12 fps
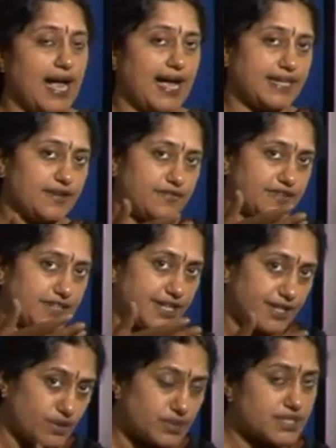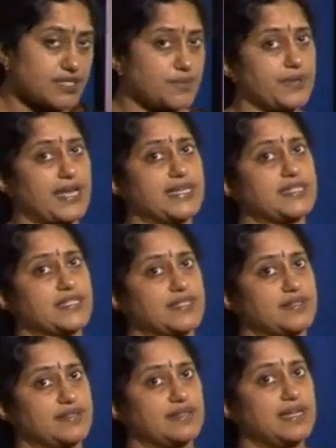and if he reduces the price
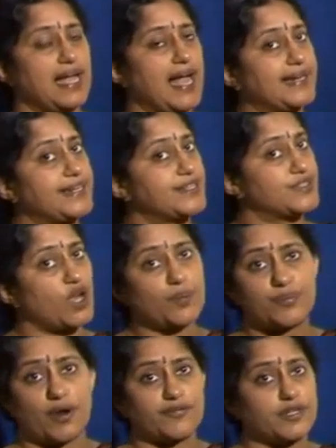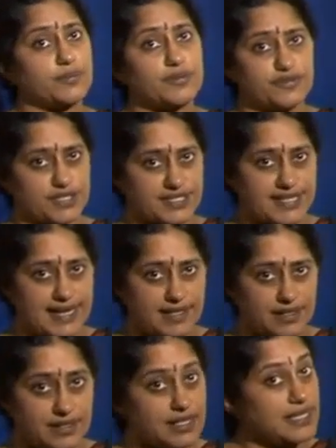and it is not profitable for the
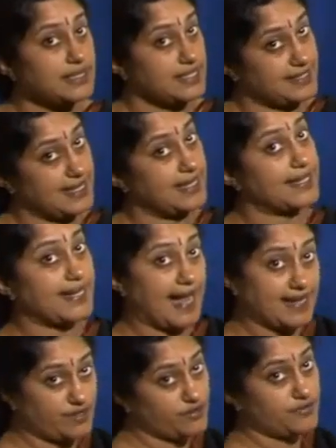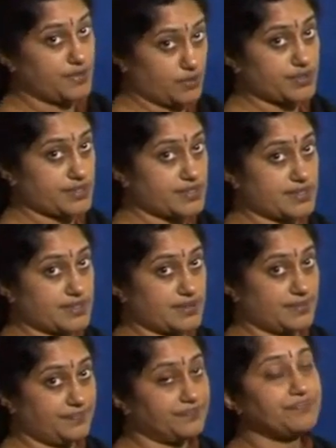seller, the seller can refuse.
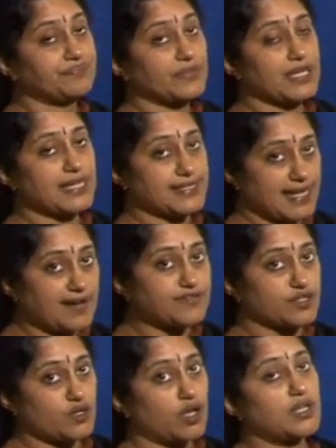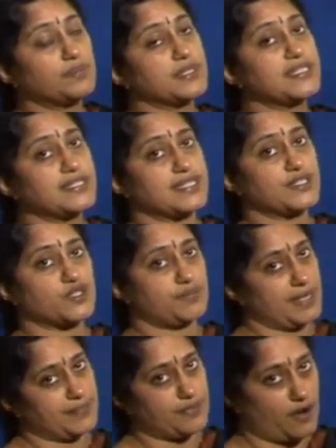It is after all business is to
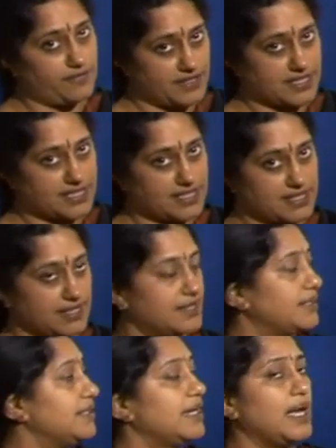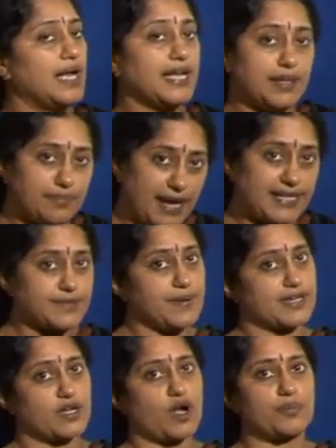make profits. He might make a